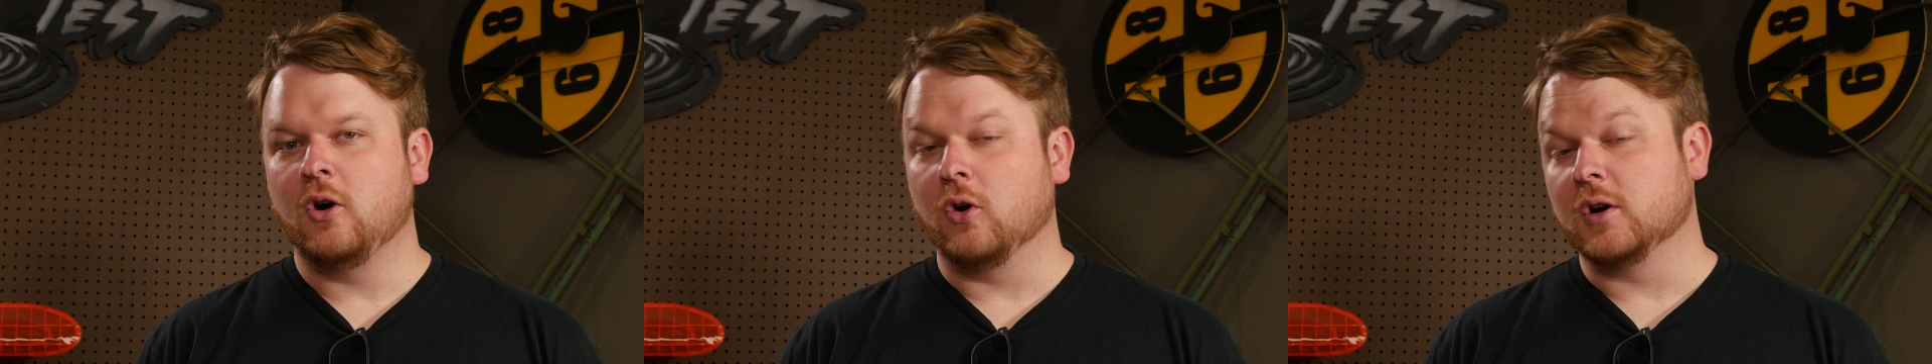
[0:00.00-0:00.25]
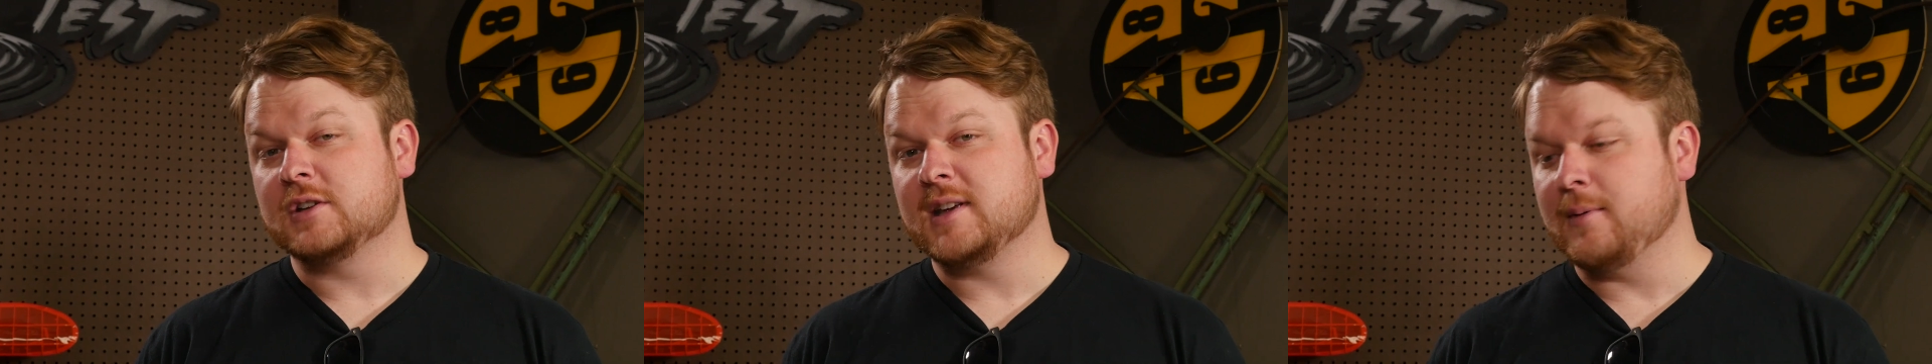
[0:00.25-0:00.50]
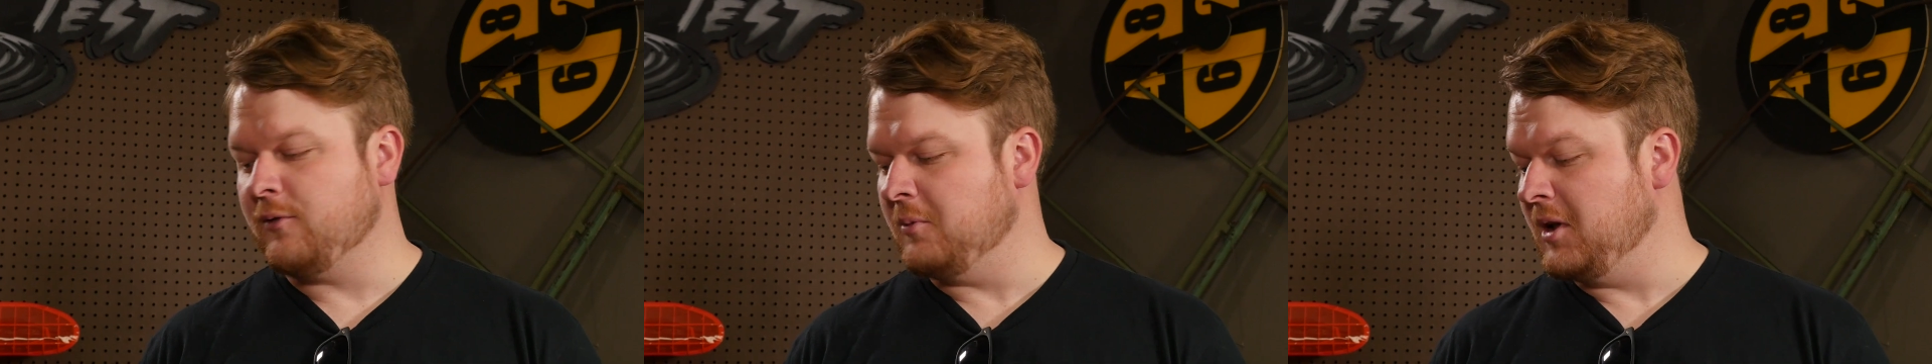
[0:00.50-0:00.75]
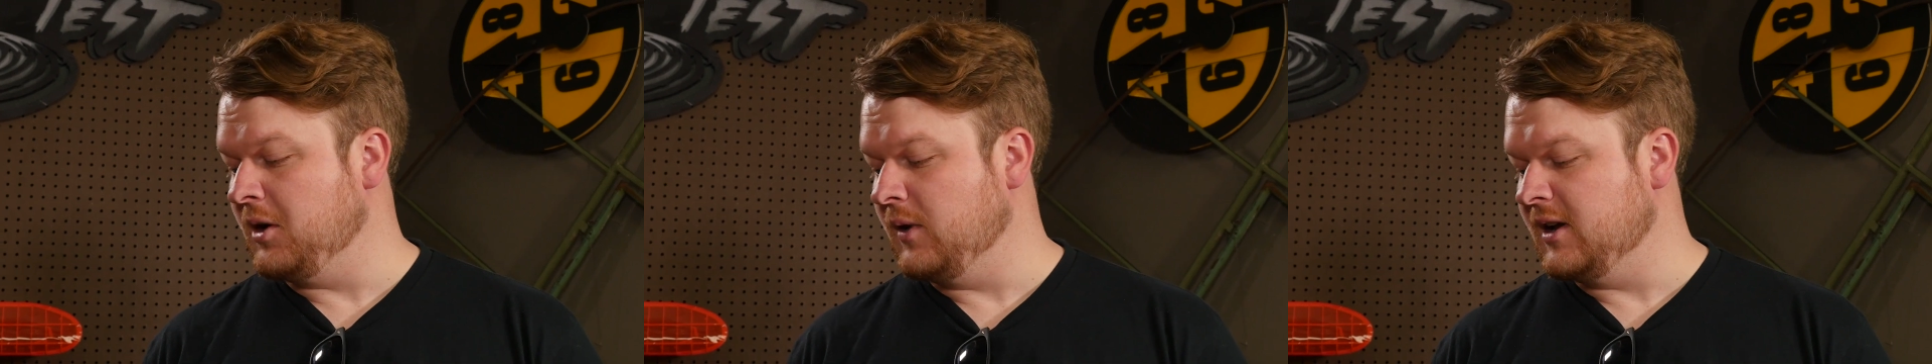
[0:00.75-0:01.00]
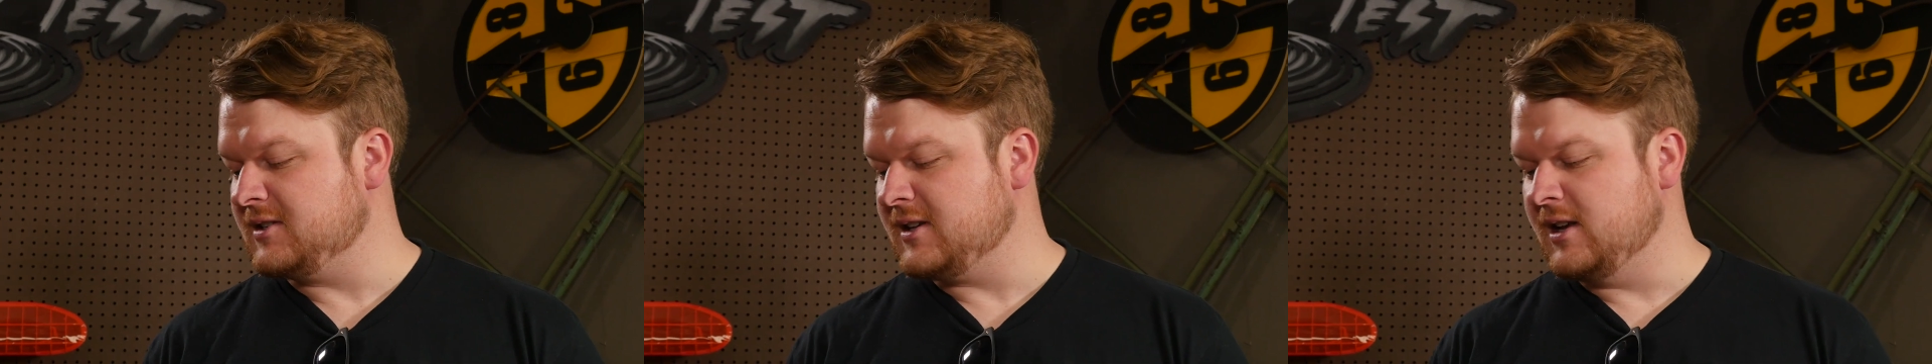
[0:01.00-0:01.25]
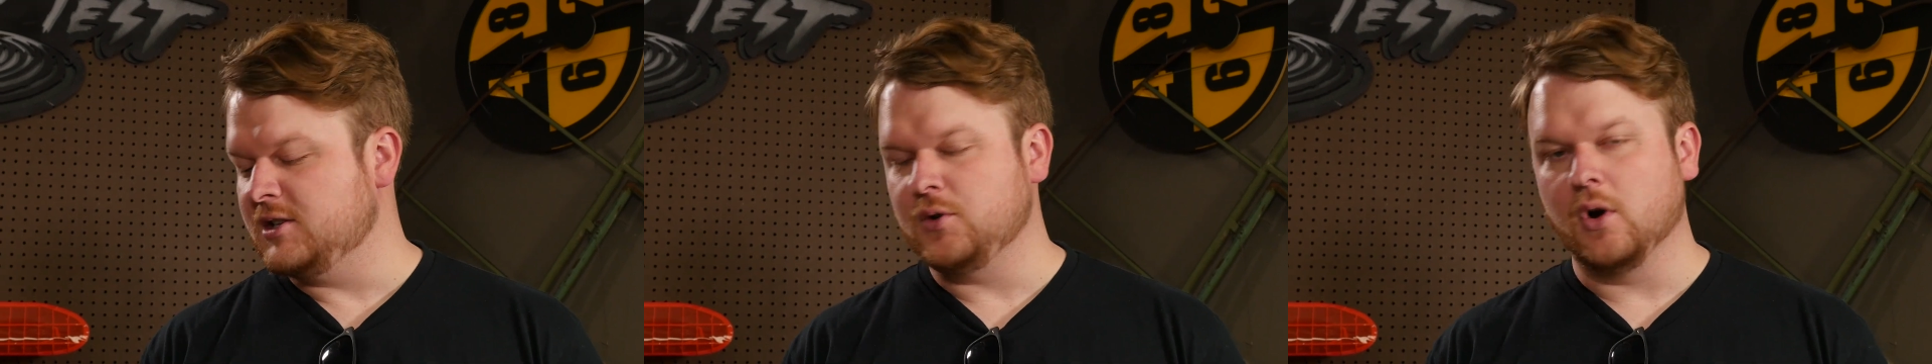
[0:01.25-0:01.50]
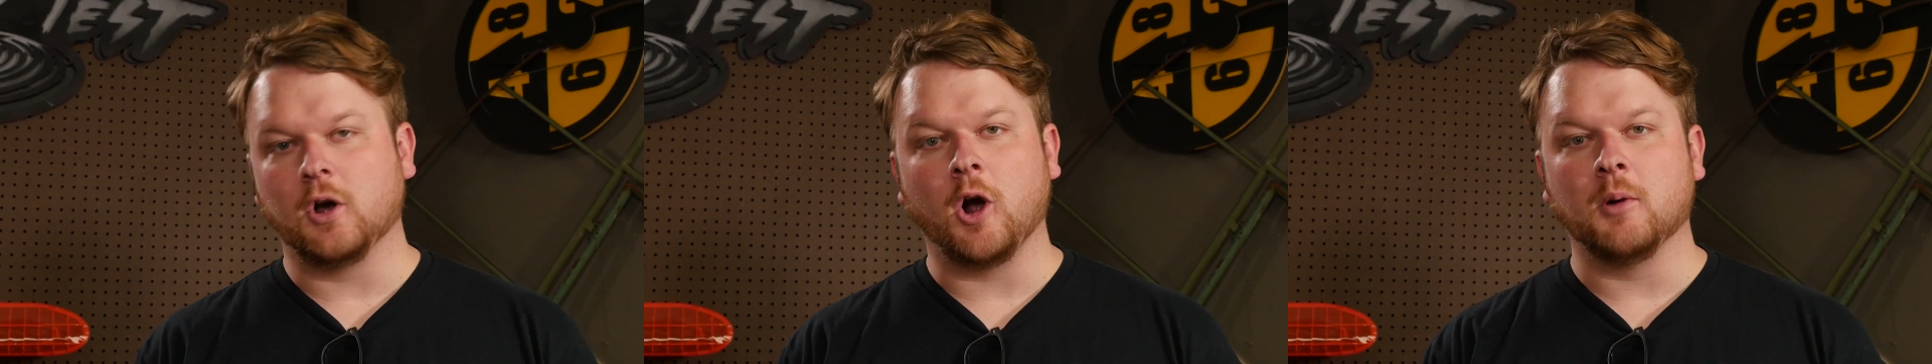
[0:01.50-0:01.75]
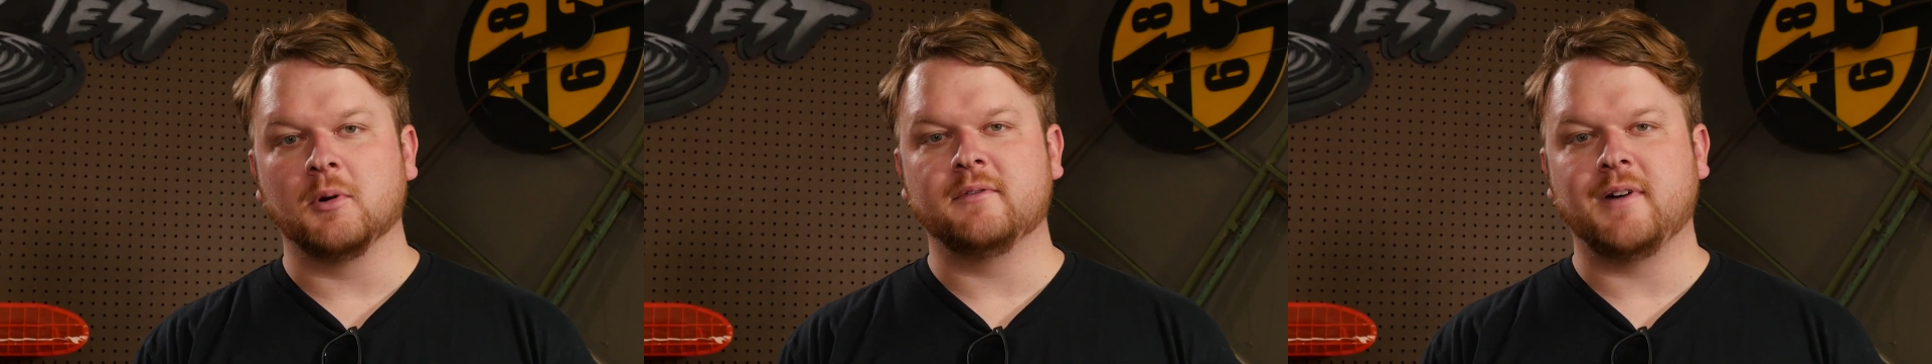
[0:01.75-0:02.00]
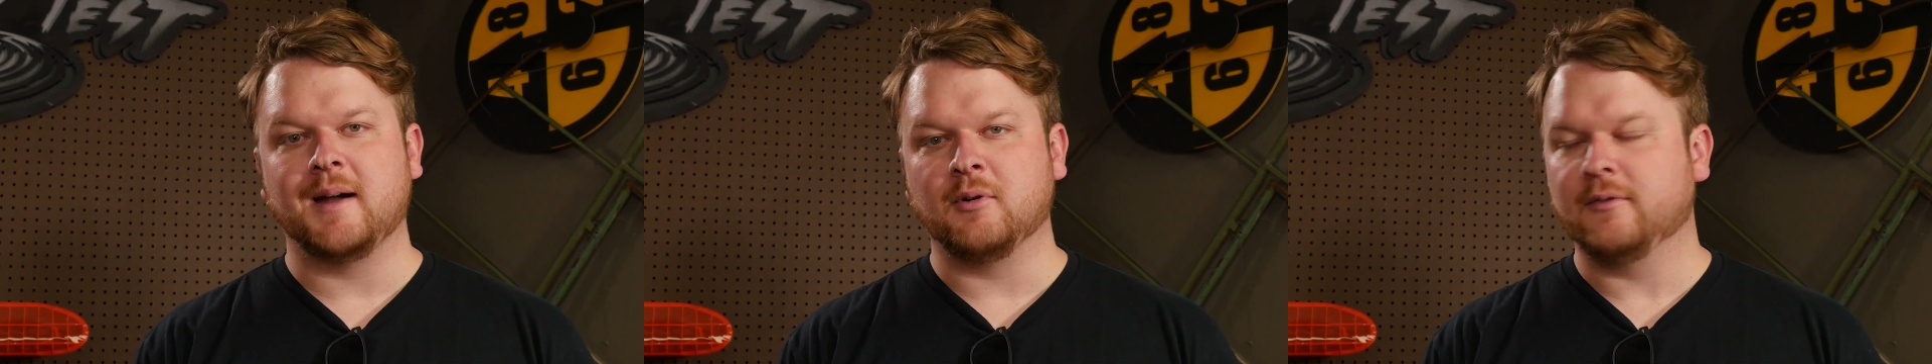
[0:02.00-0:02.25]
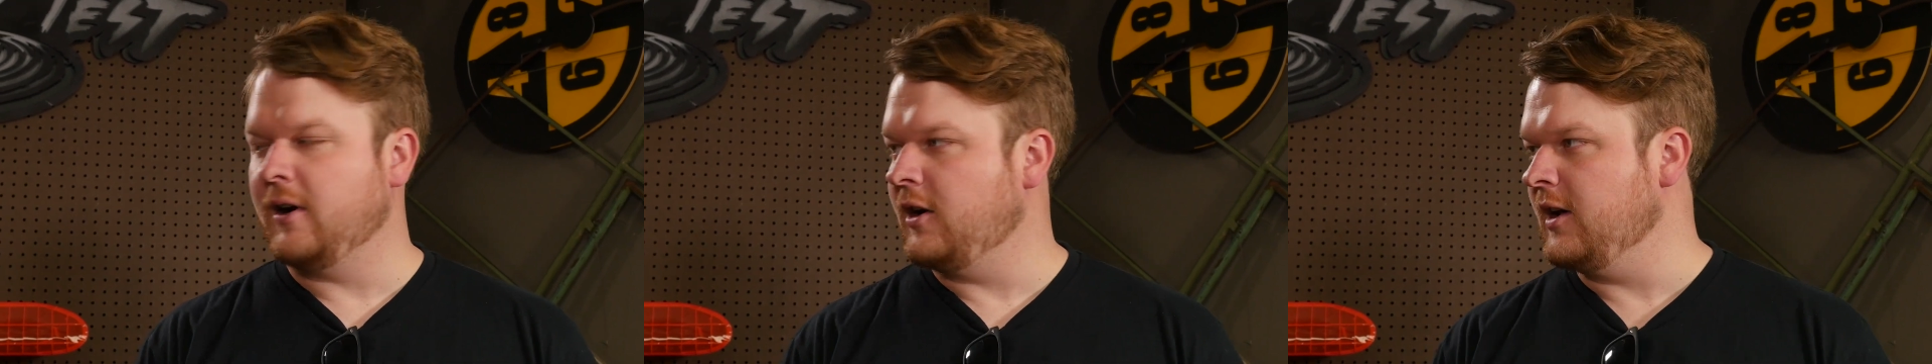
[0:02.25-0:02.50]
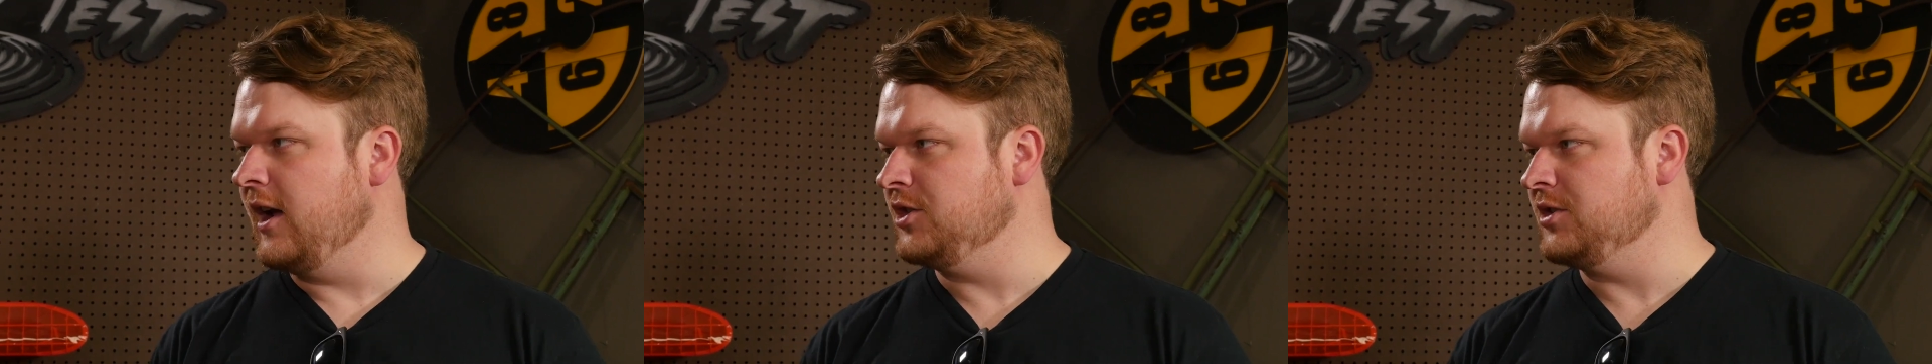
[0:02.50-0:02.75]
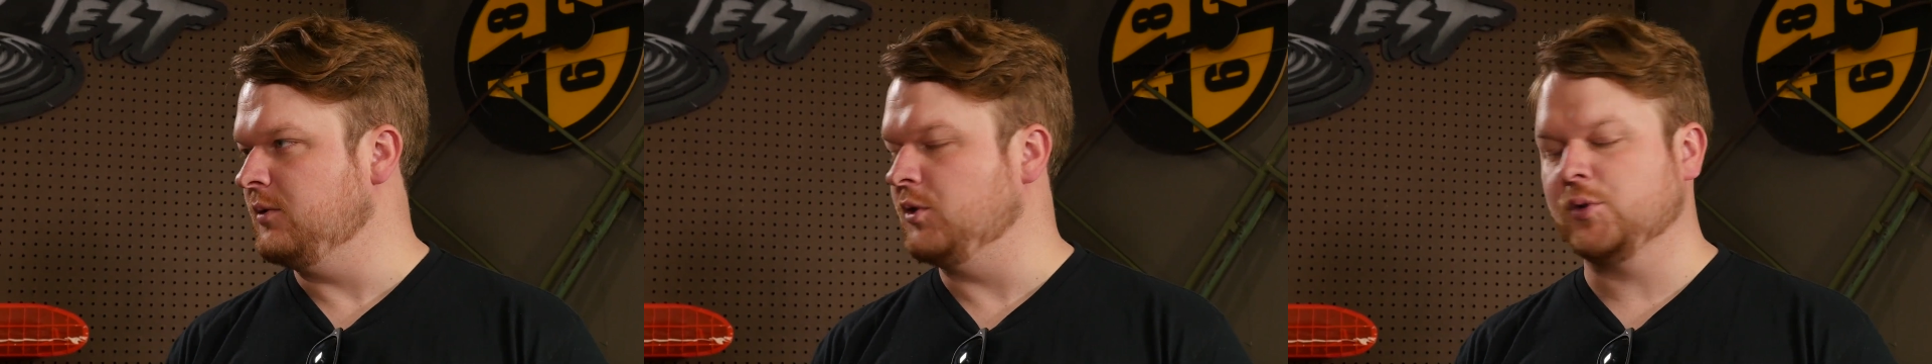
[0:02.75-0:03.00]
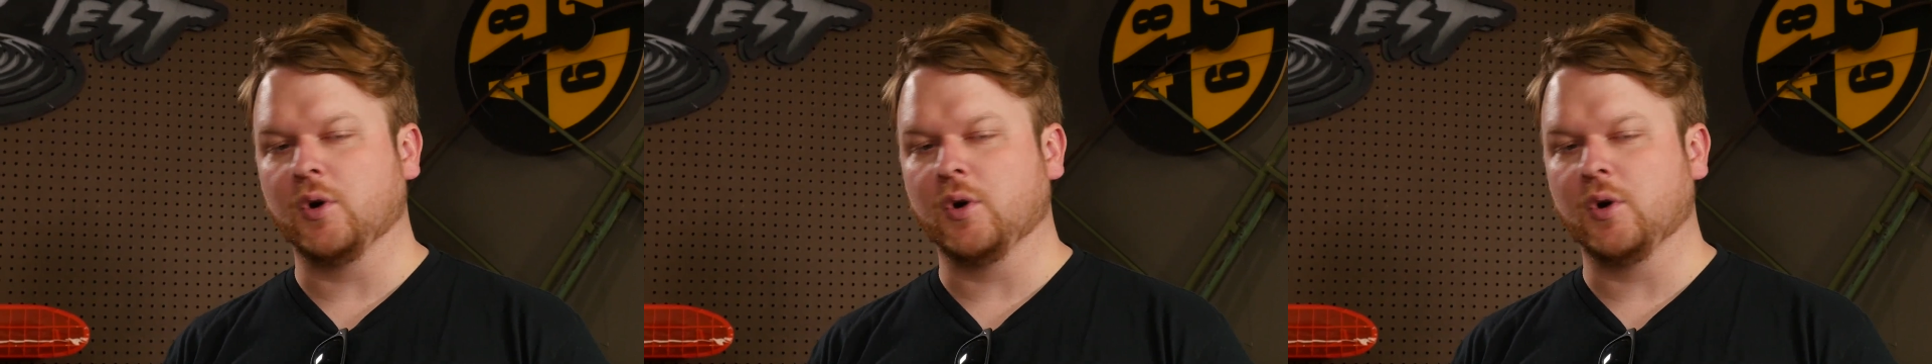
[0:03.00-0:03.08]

or some of them anyways, into a carbon fiber variation, which yeah.